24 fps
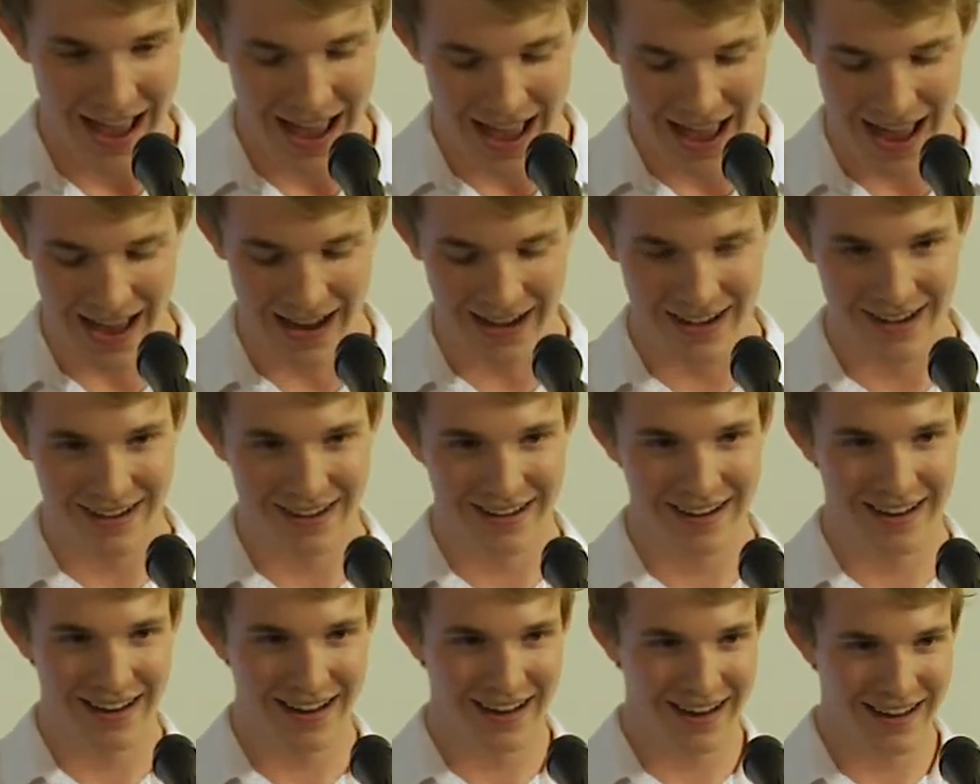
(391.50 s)
And
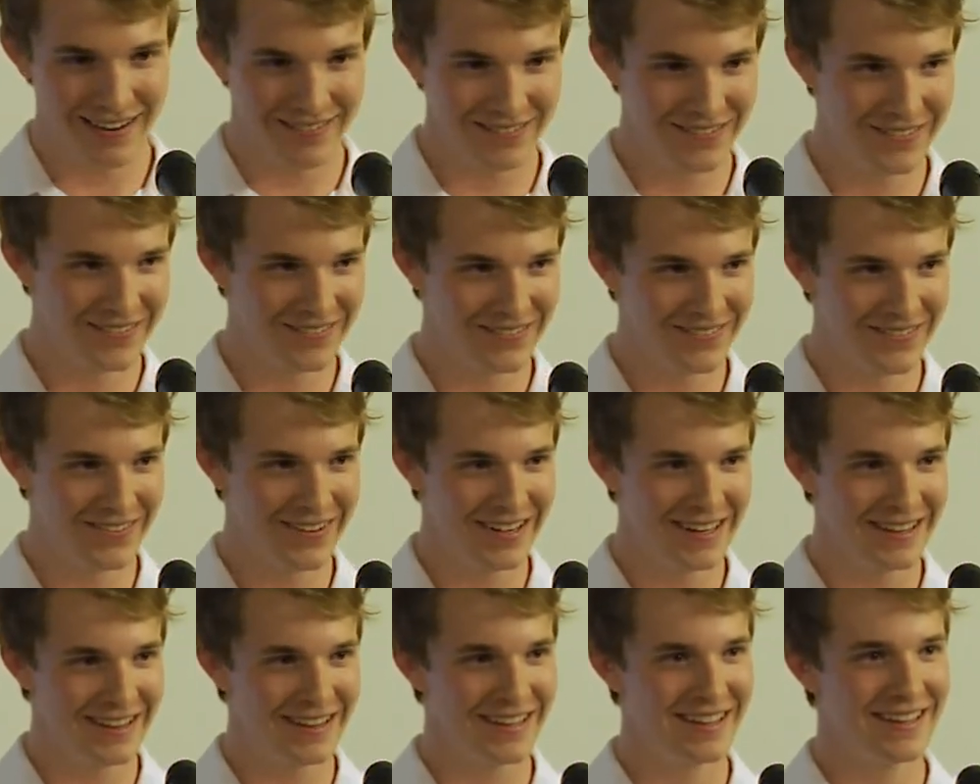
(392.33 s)

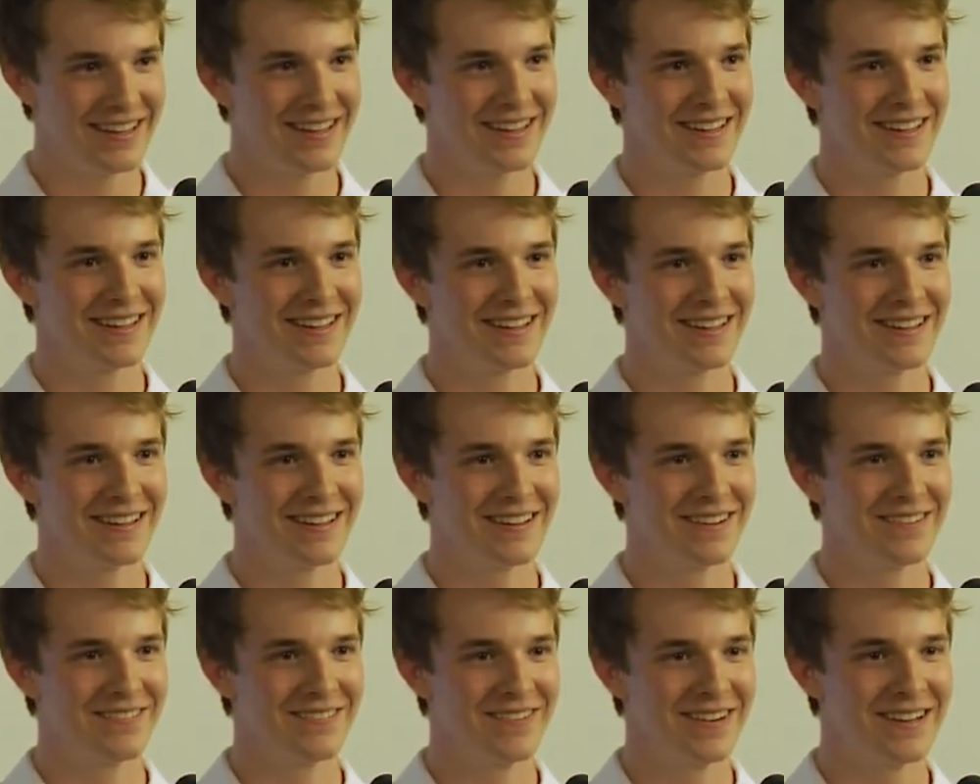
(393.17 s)
really
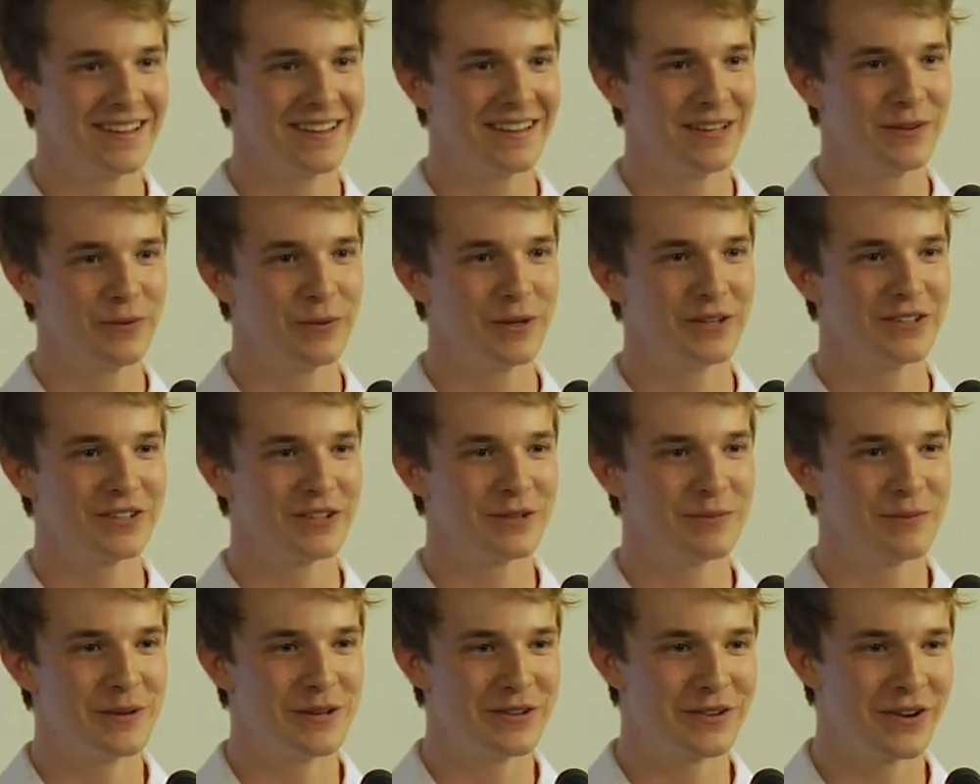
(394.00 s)
we
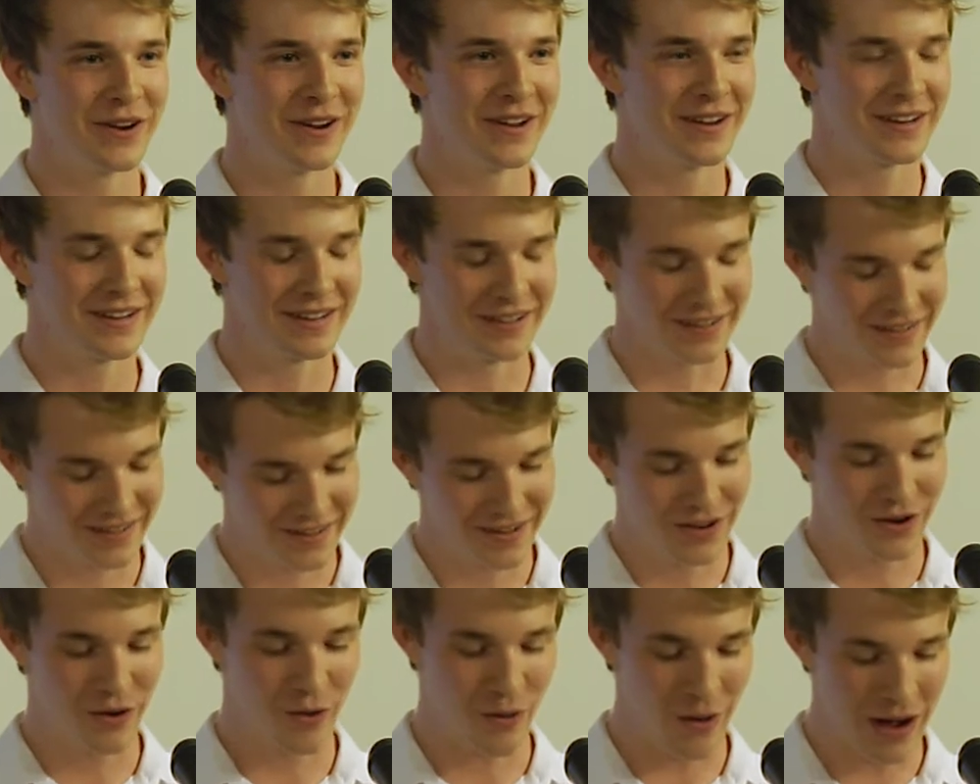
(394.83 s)
should be trying to
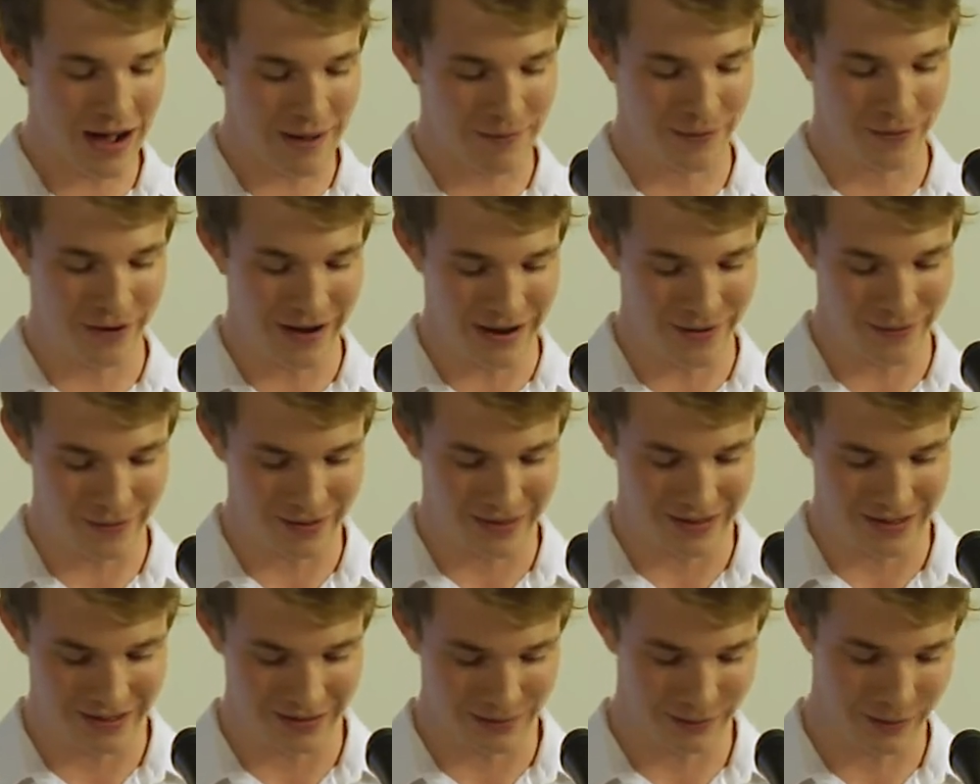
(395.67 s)
cooperate
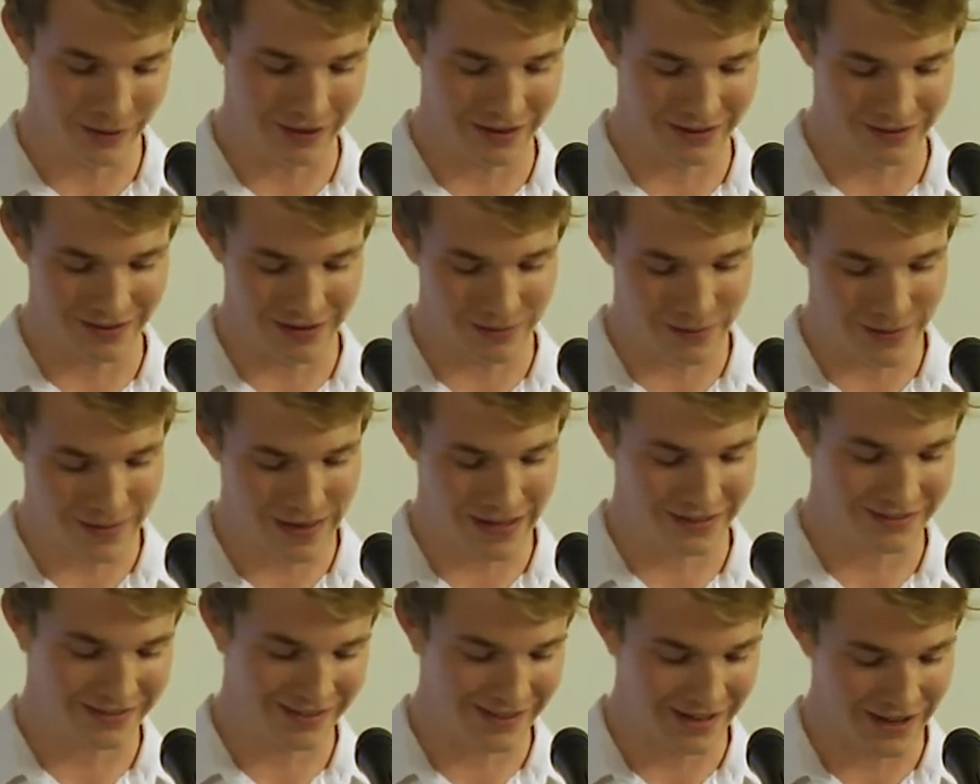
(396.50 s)
with these places, but
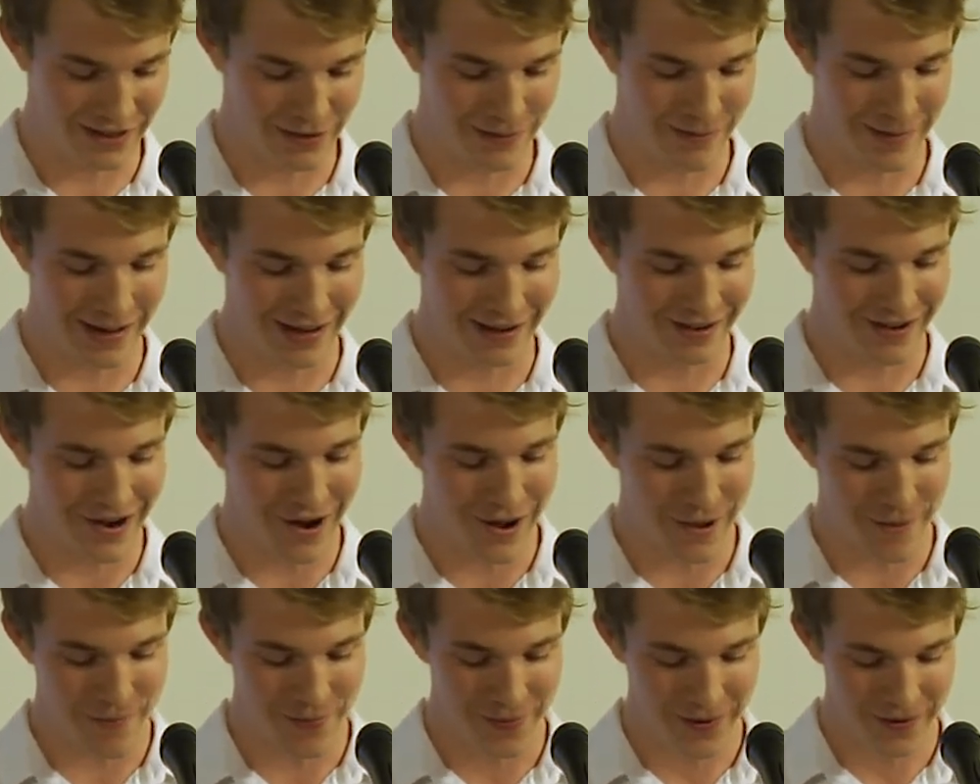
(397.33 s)
that's another
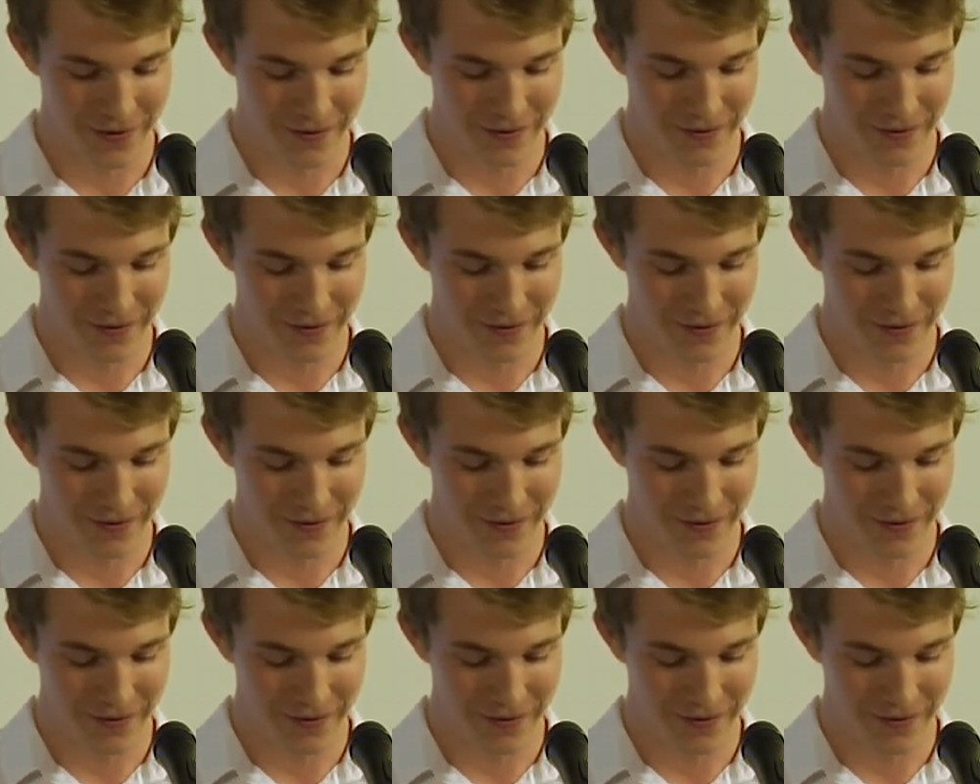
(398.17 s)
matter.